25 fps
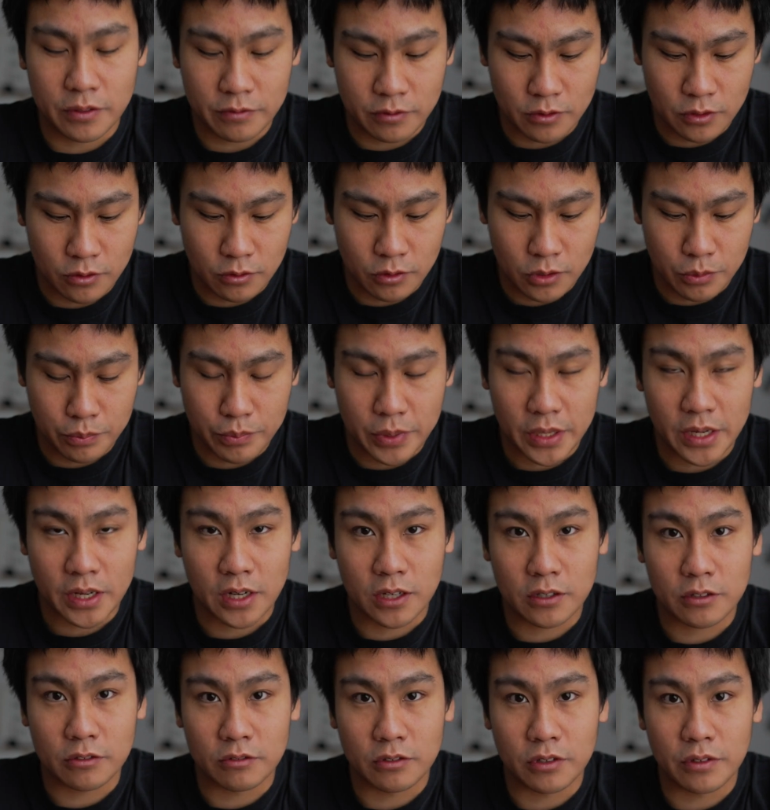if you compare
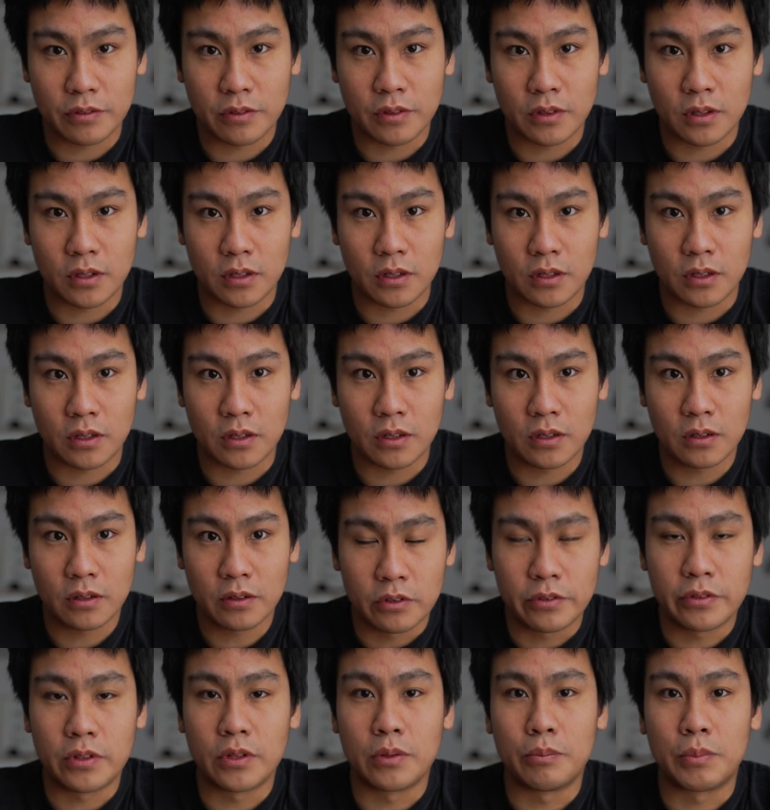it
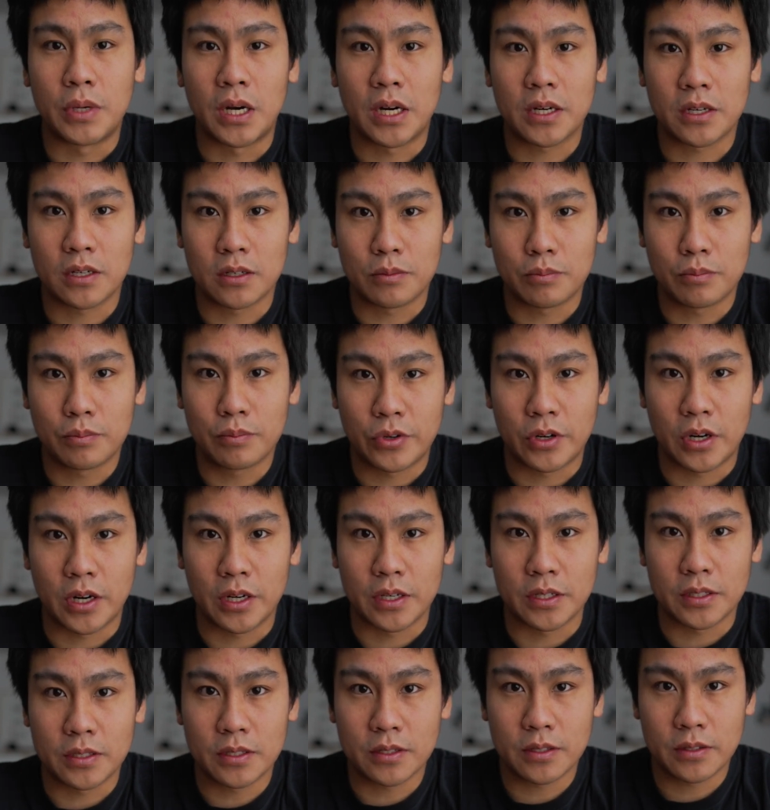with the market
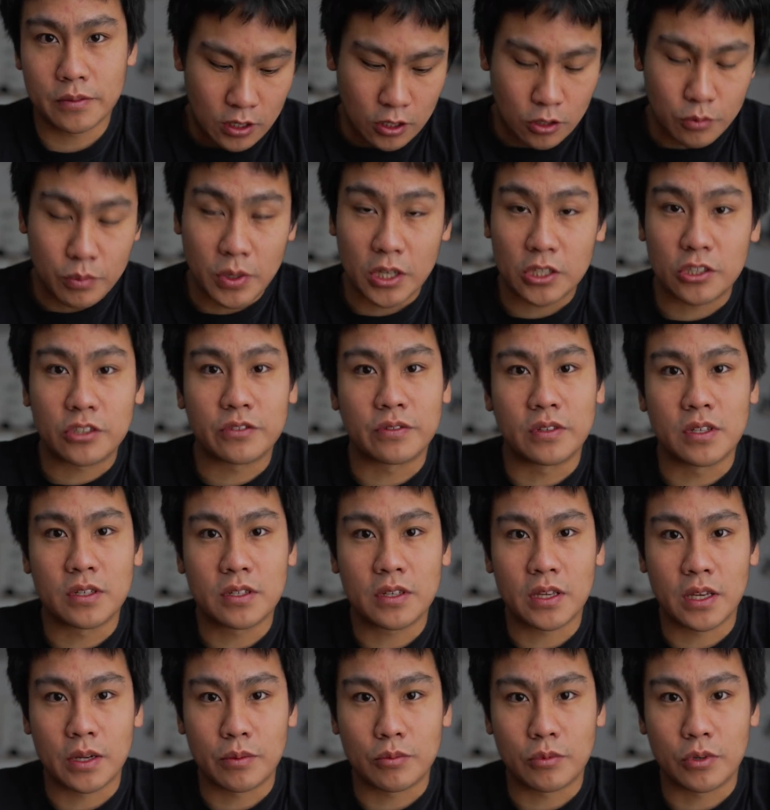price, how much this
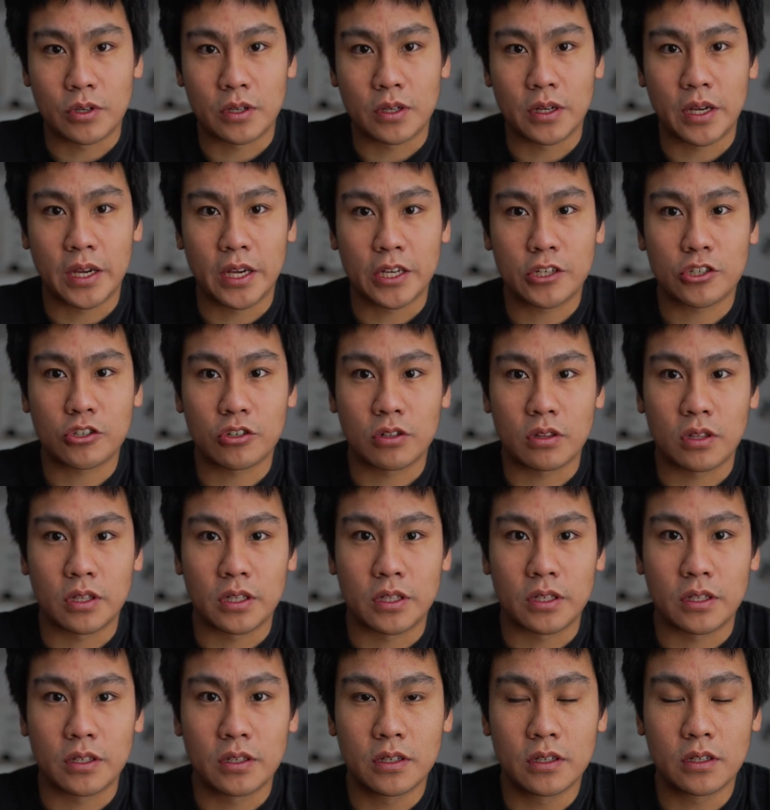camera
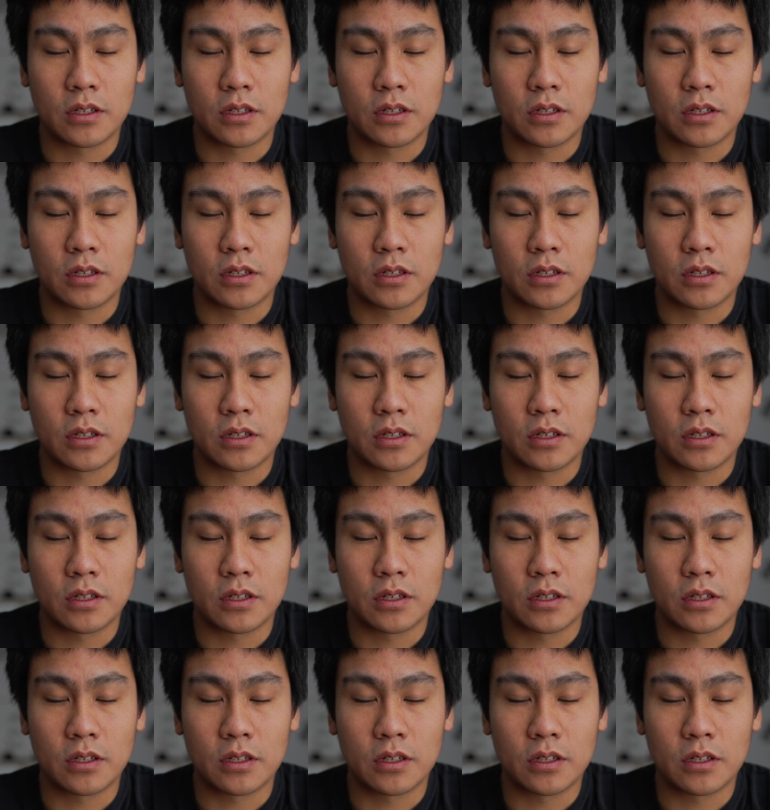actually